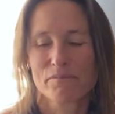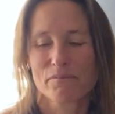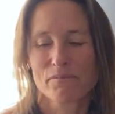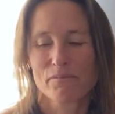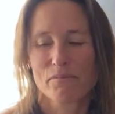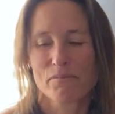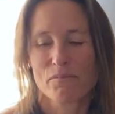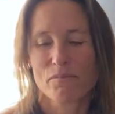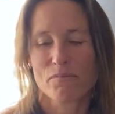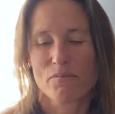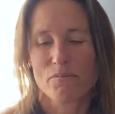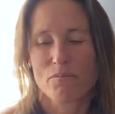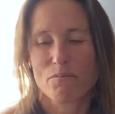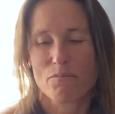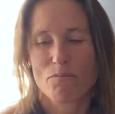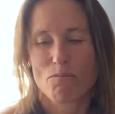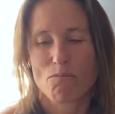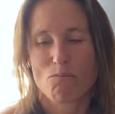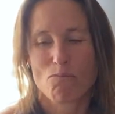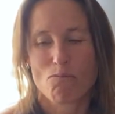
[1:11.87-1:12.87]

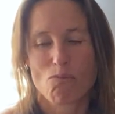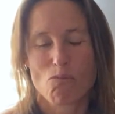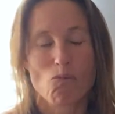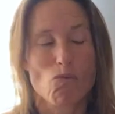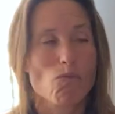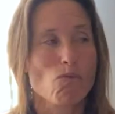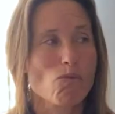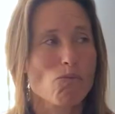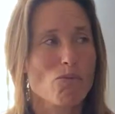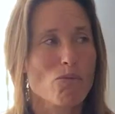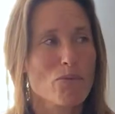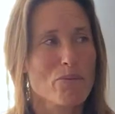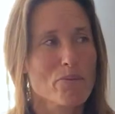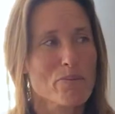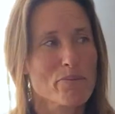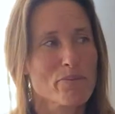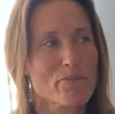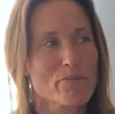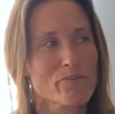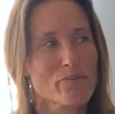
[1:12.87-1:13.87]

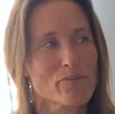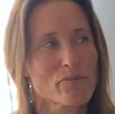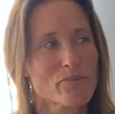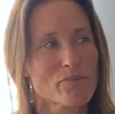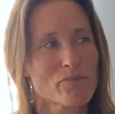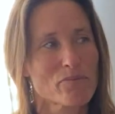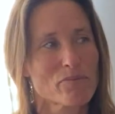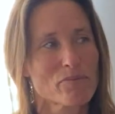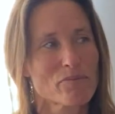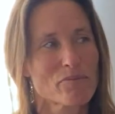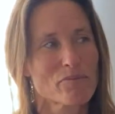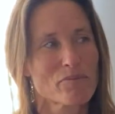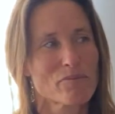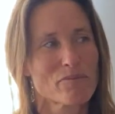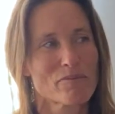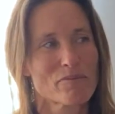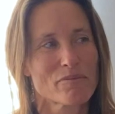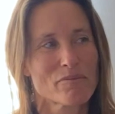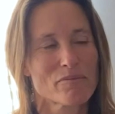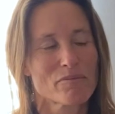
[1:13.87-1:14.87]

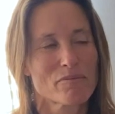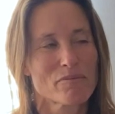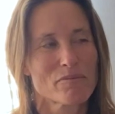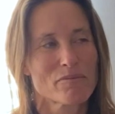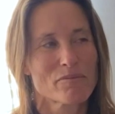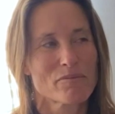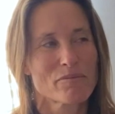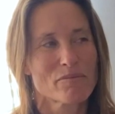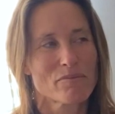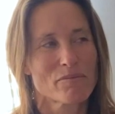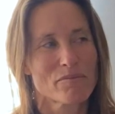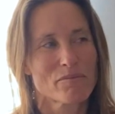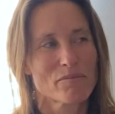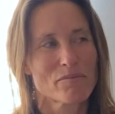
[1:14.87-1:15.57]
(not speaking)